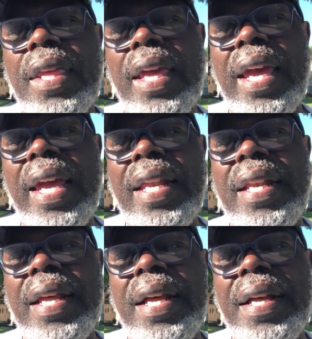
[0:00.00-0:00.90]
and
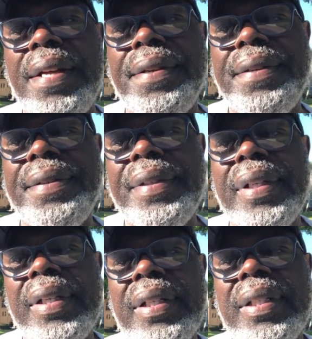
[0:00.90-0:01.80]
uh,
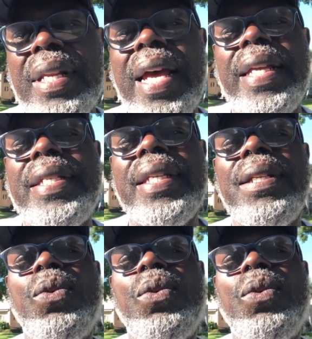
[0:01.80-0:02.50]
nice and